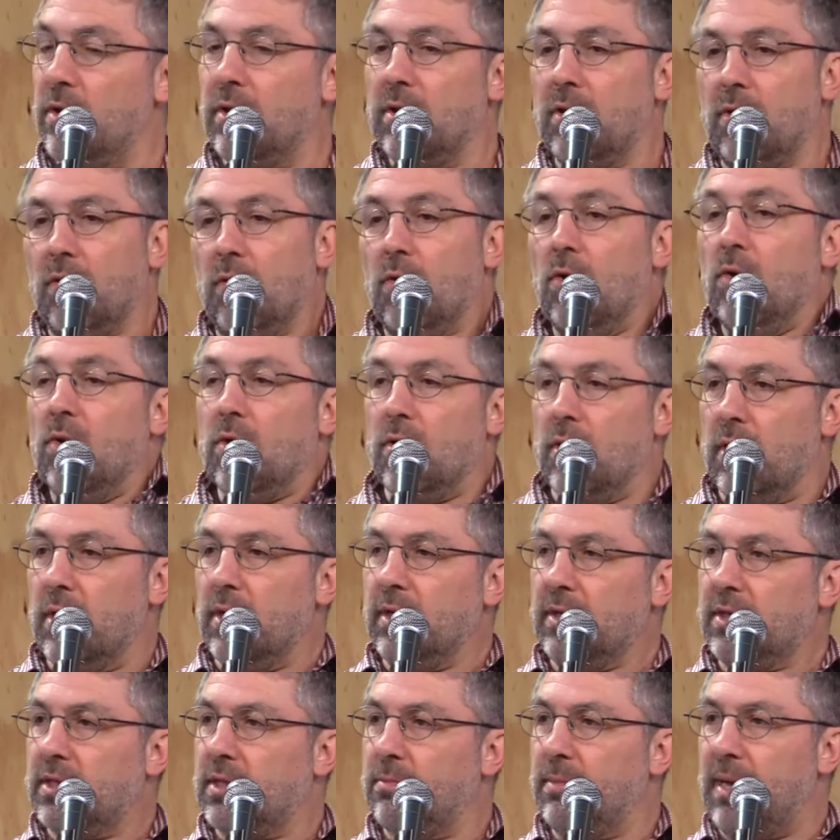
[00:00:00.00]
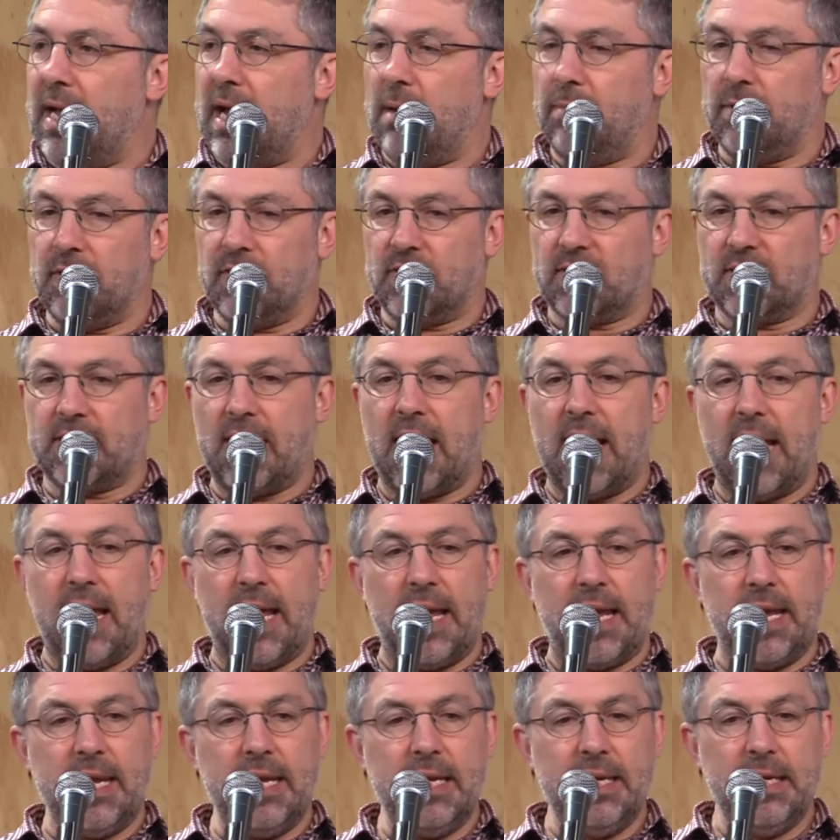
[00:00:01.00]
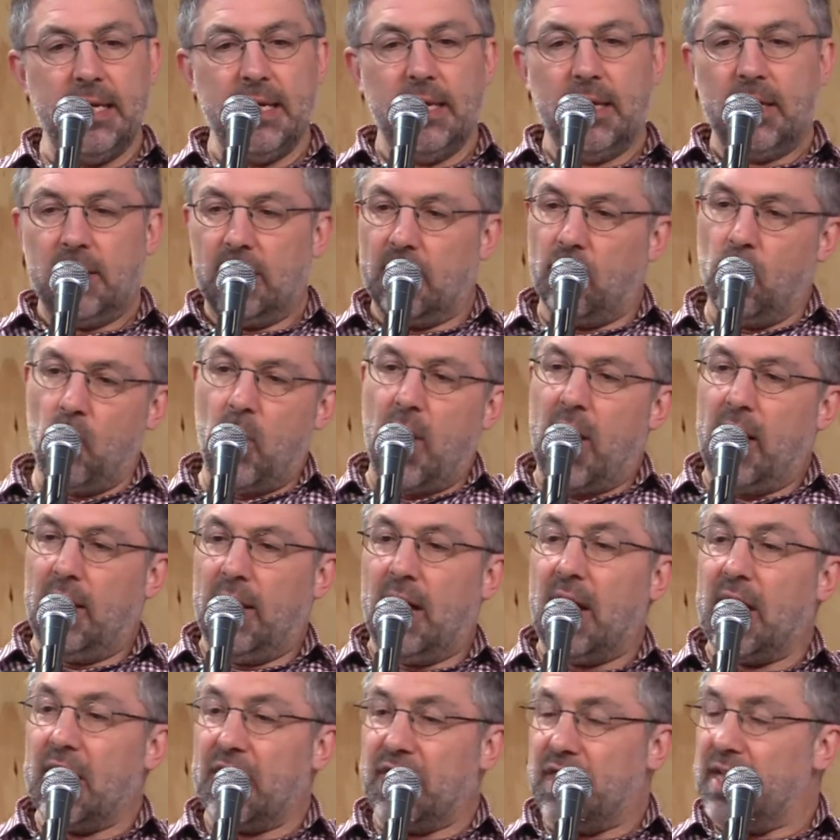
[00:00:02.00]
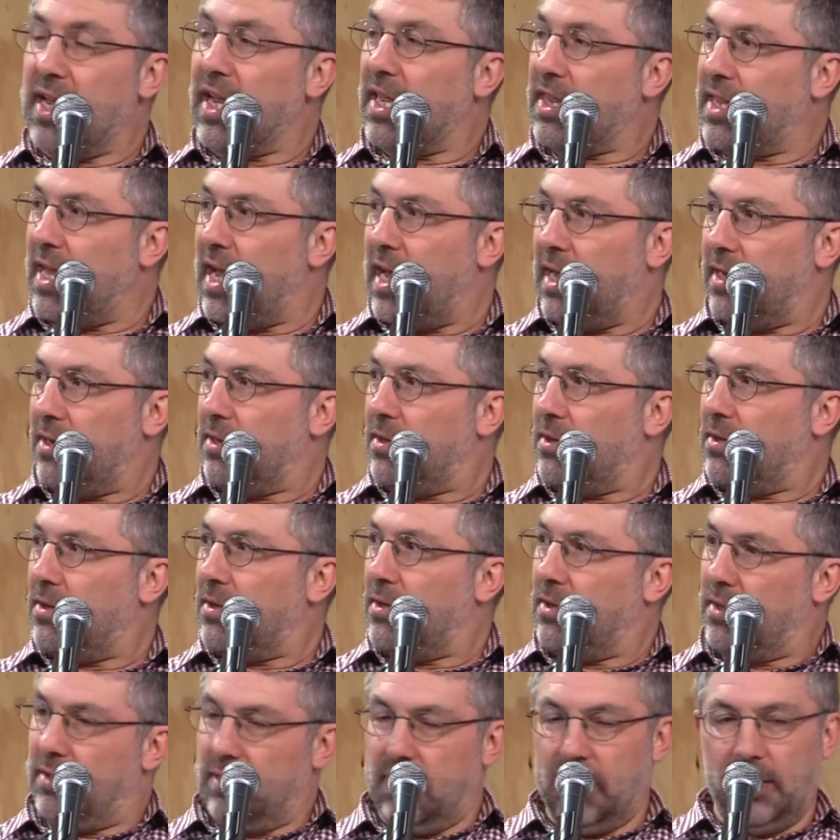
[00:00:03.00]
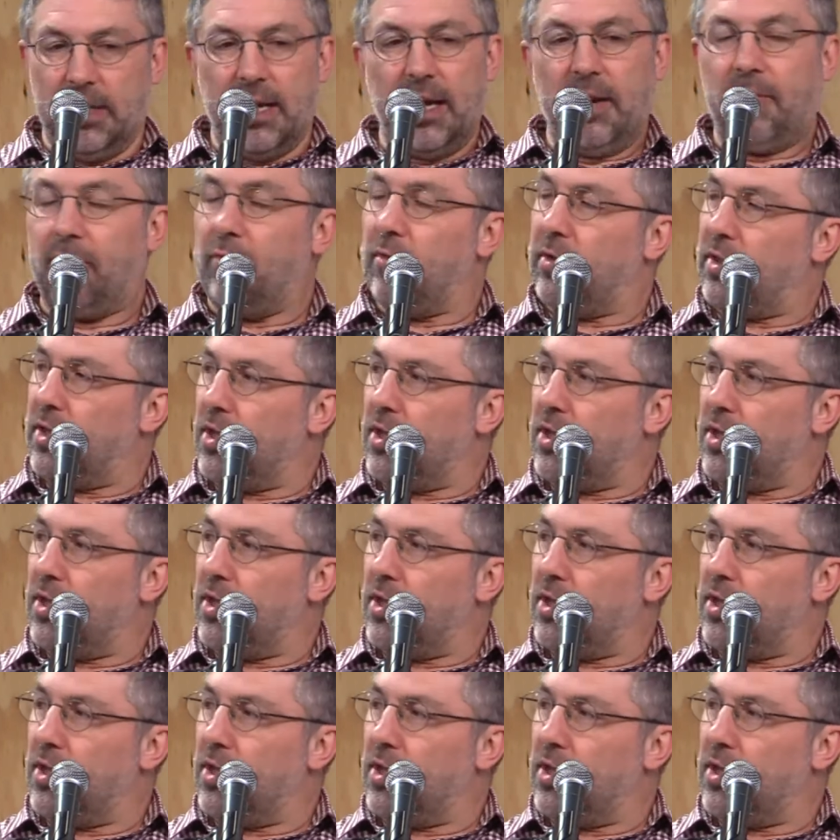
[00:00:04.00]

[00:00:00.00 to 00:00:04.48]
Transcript: Or to be able to say, while I think that life with